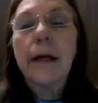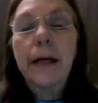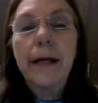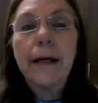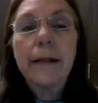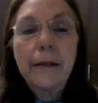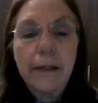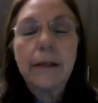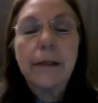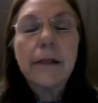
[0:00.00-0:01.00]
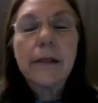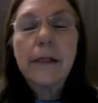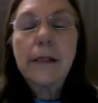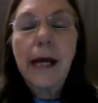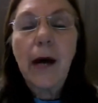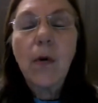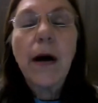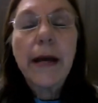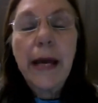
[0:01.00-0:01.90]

and this is how I